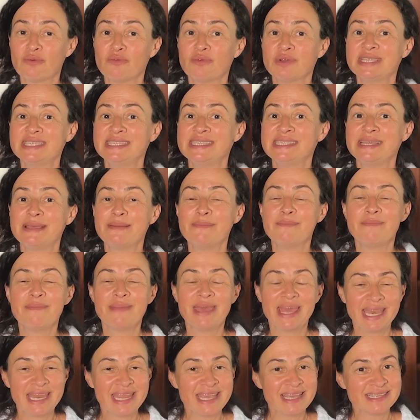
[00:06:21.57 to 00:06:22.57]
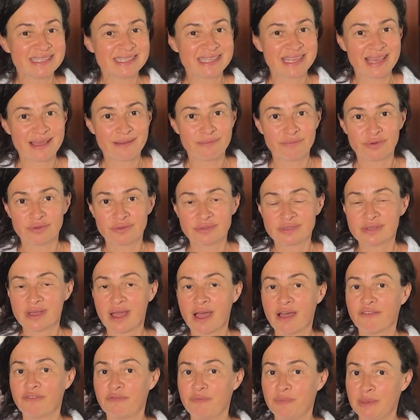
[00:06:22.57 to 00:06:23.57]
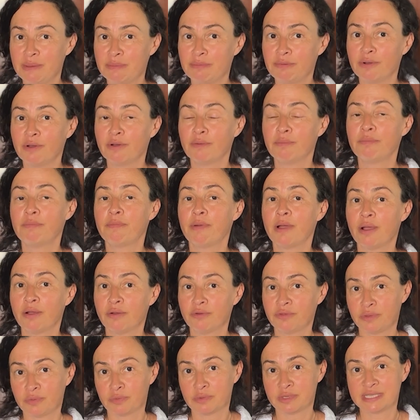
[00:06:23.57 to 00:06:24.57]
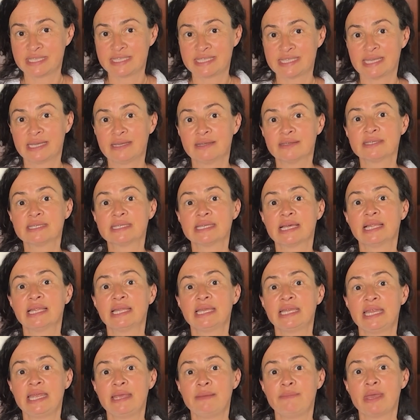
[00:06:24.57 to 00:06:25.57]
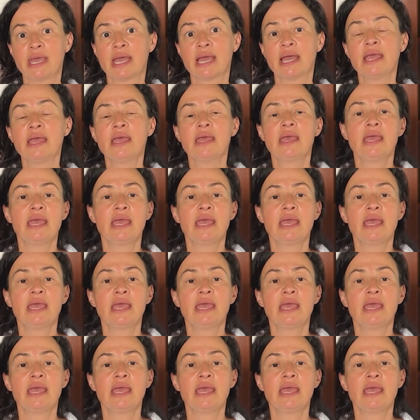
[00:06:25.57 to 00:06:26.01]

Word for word: we see many examples of people both with sickle cell anemia